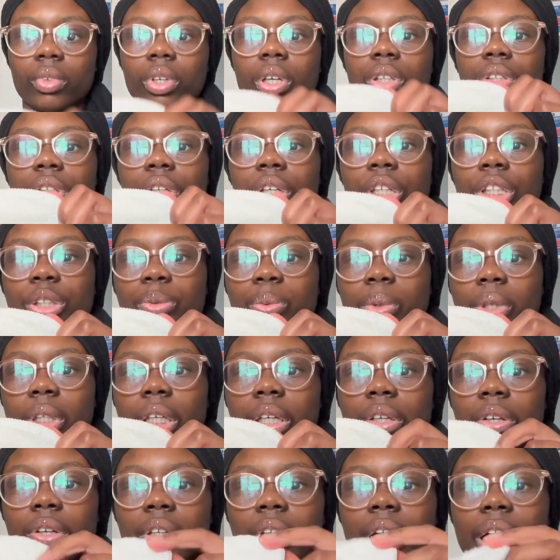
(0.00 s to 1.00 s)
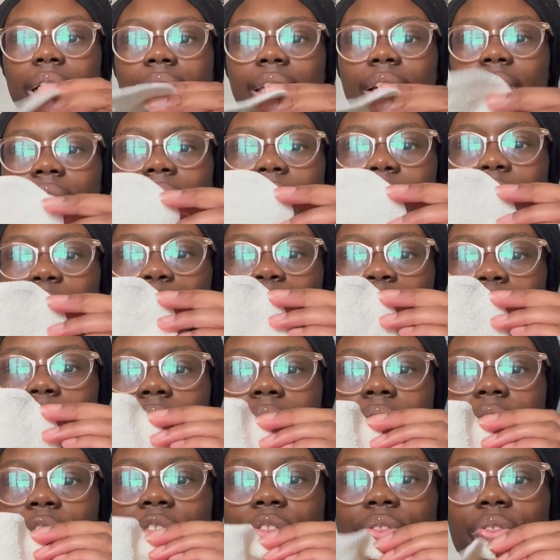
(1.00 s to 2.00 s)
So these are what they look like. They're like
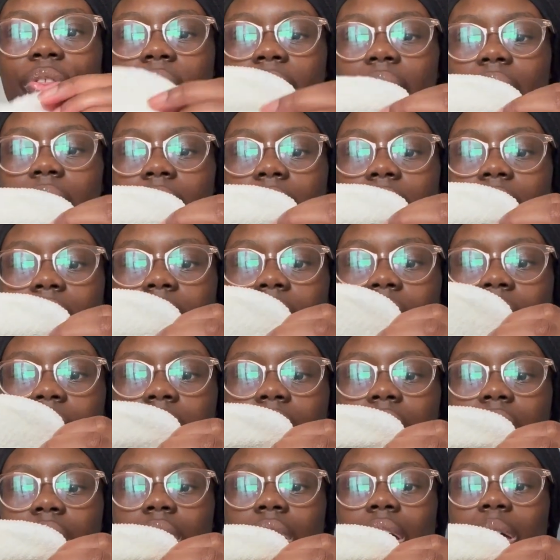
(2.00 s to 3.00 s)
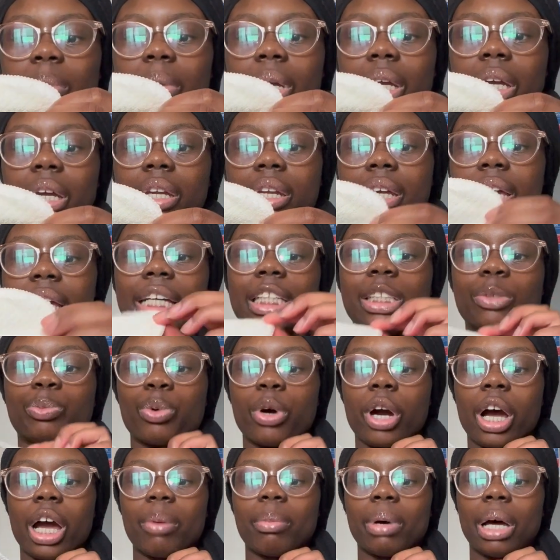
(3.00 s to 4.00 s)
really thin. I mean, it is
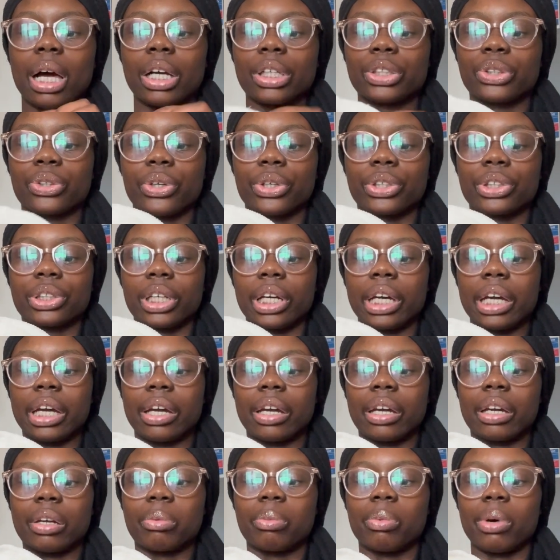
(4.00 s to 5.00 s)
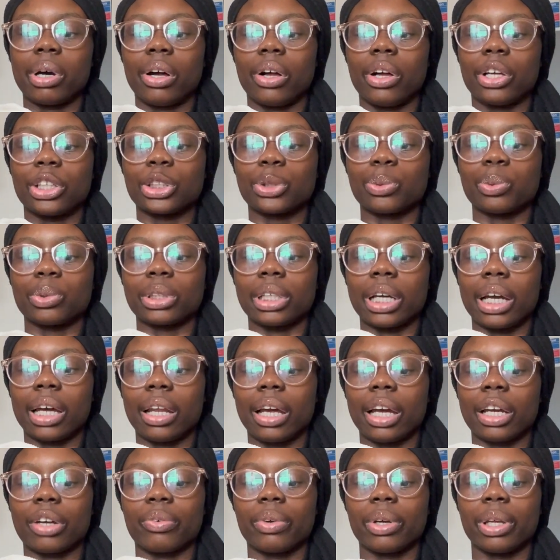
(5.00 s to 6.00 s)
Primark, so it's like, what else was I
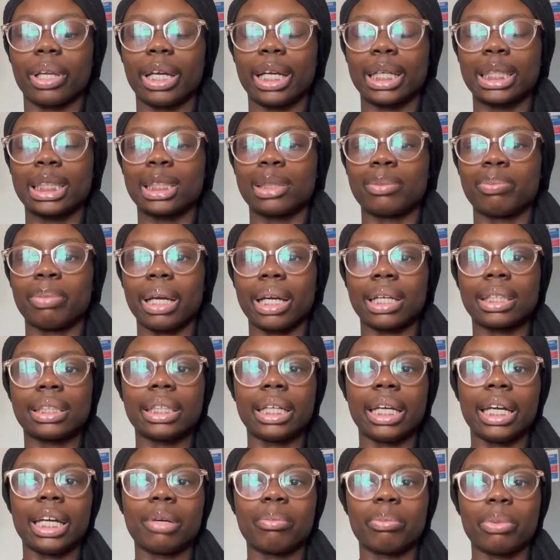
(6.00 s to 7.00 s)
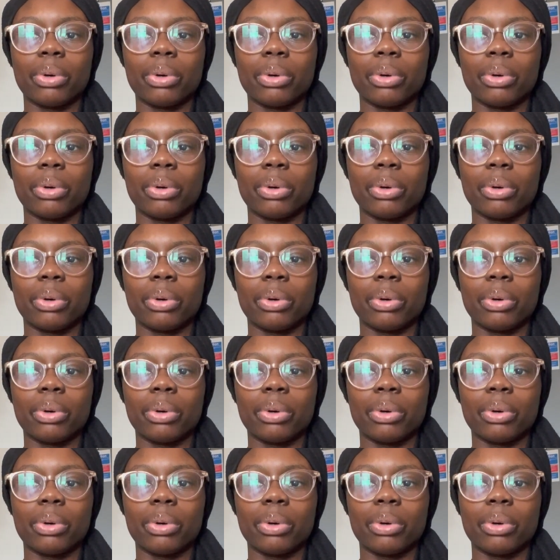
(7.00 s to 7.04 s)
like really expecting?